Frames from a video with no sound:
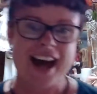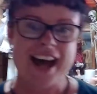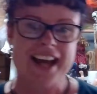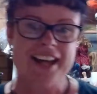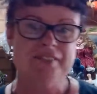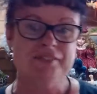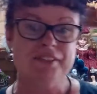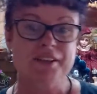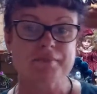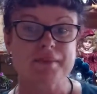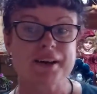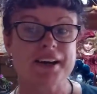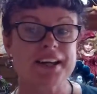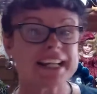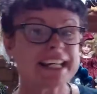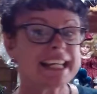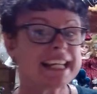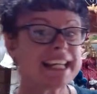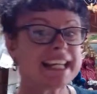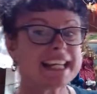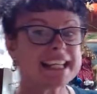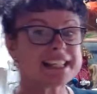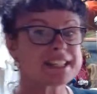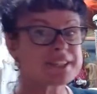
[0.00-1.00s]
Hi everybody,
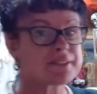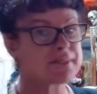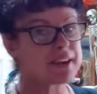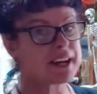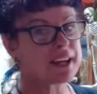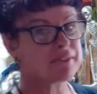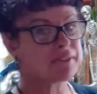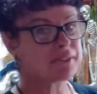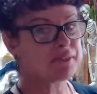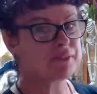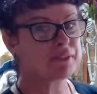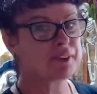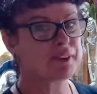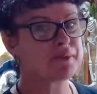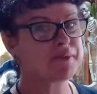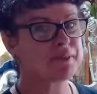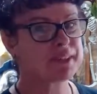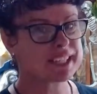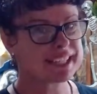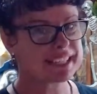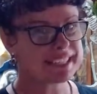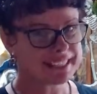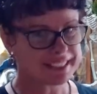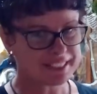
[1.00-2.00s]
it's Raven from
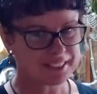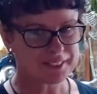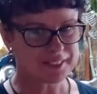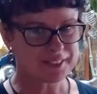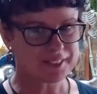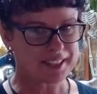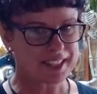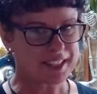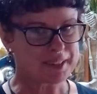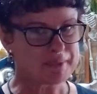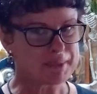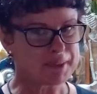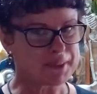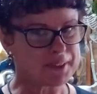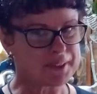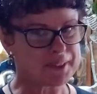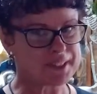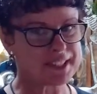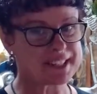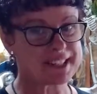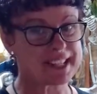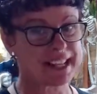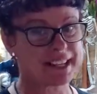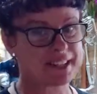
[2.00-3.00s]
Wicked Little
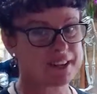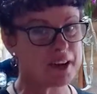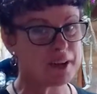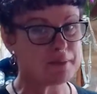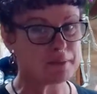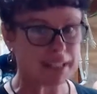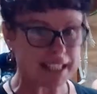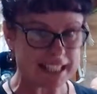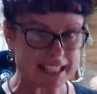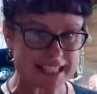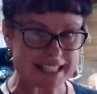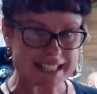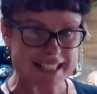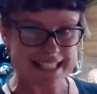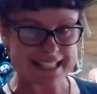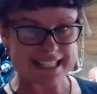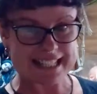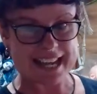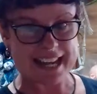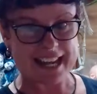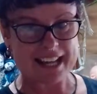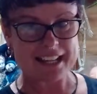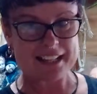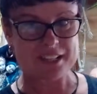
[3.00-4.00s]
Reborns, and I'm here
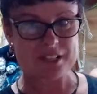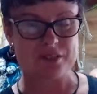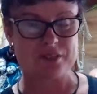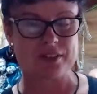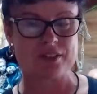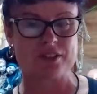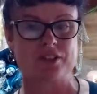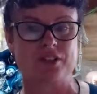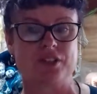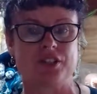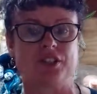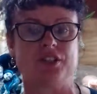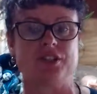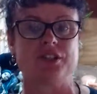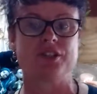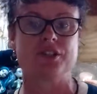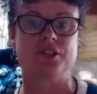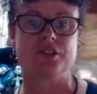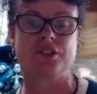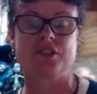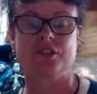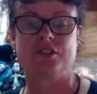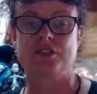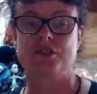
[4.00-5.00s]
today to
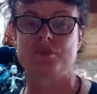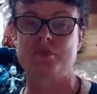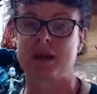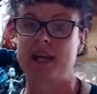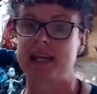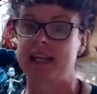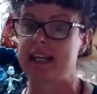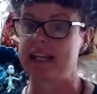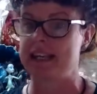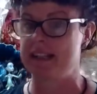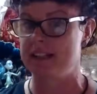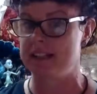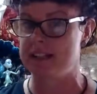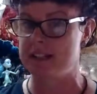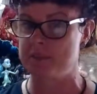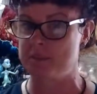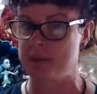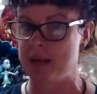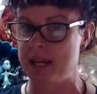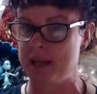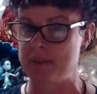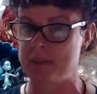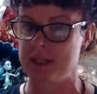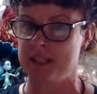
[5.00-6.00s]
introduce you to my latest
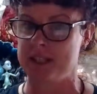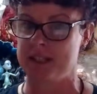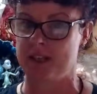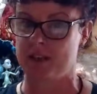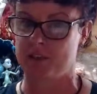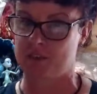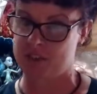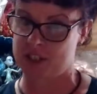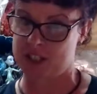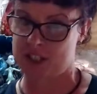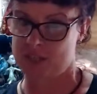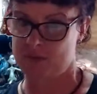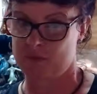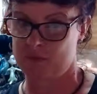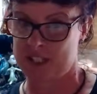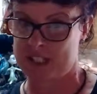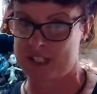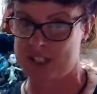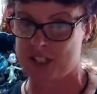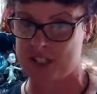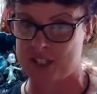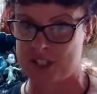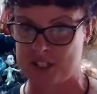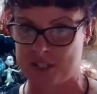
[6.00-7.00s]
baby that I've just
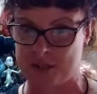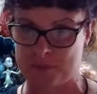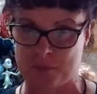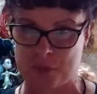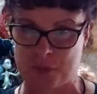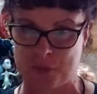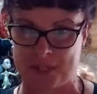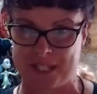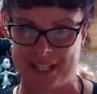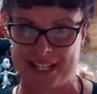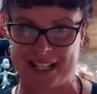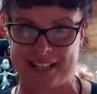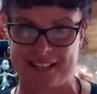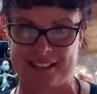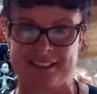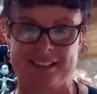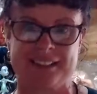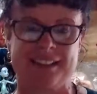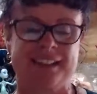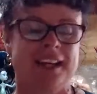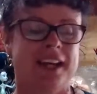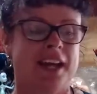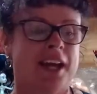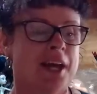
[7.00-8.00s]
finished this morning.
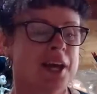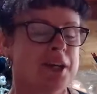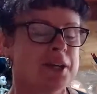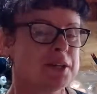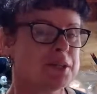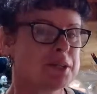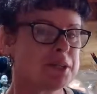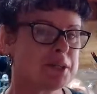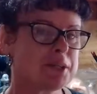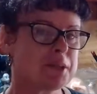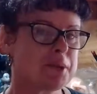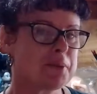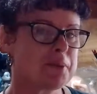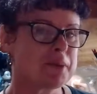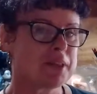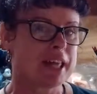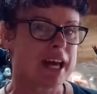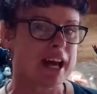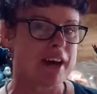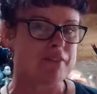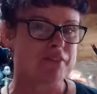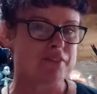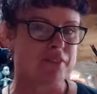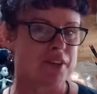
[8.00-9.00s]
So
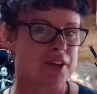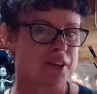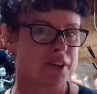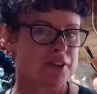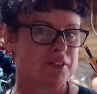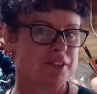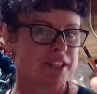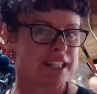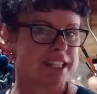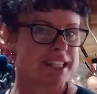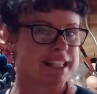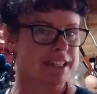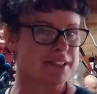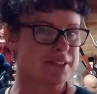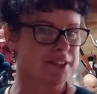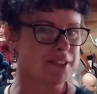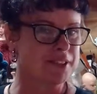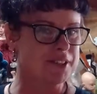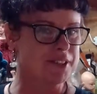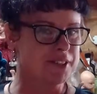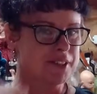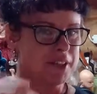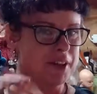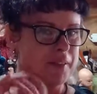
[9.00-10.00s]
without further
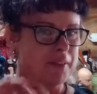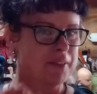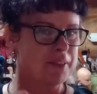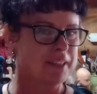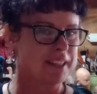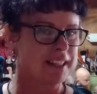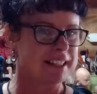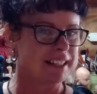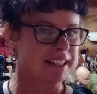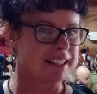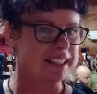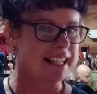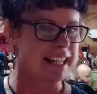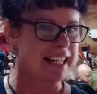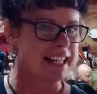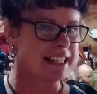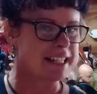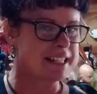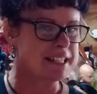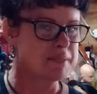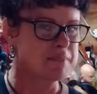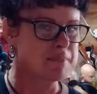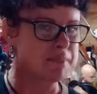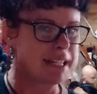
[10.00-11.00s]
ado,
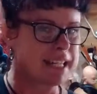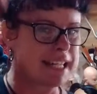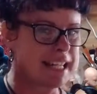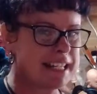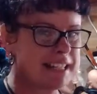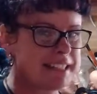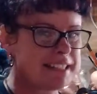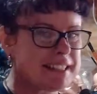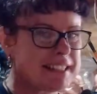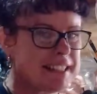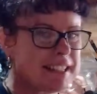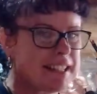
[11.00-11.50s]
let's meet